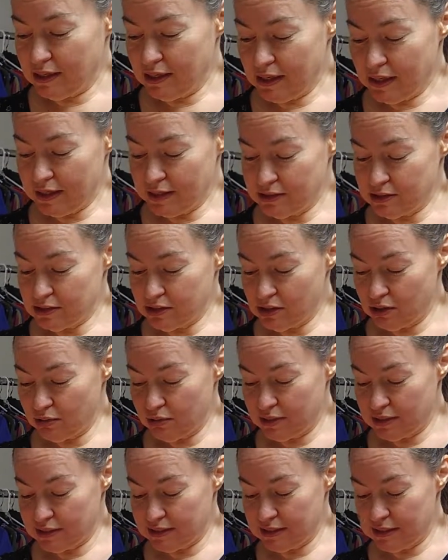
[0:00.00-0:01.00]
and sew
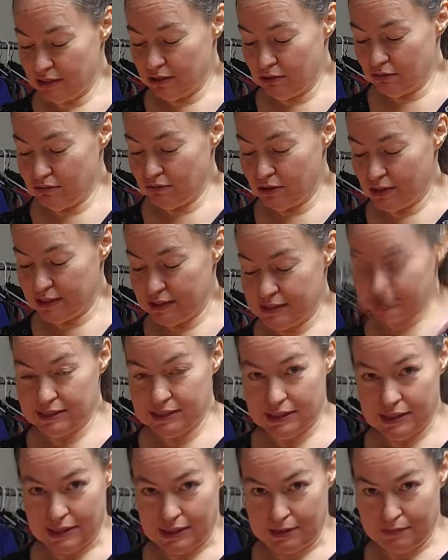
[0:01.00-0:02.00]
the center front
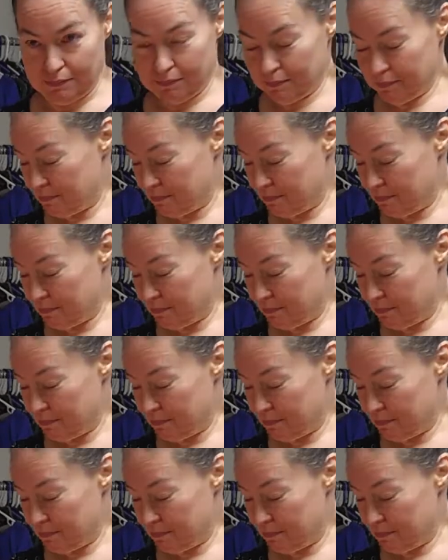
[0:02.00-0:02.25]
seam.